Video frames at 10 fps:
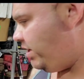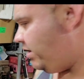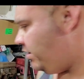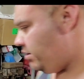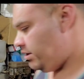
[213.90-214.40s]

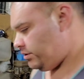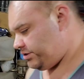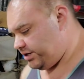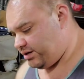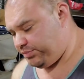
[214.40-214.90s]
where
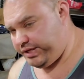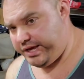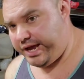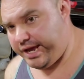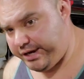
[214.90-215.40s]
the
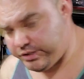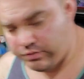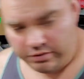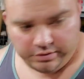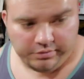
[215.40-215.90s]
complete hand
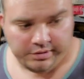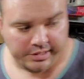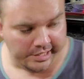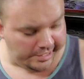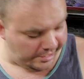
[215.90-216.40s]
control,
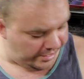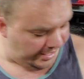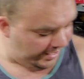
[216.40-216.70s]
uh, it